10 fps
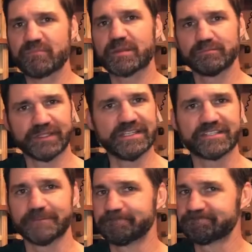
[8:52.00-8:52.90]

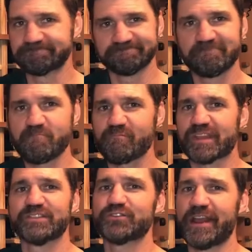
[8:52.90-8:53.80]
Please,
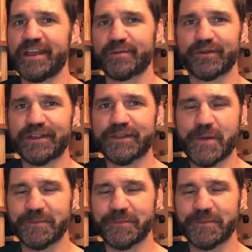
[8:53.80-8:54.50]
try an Albariño.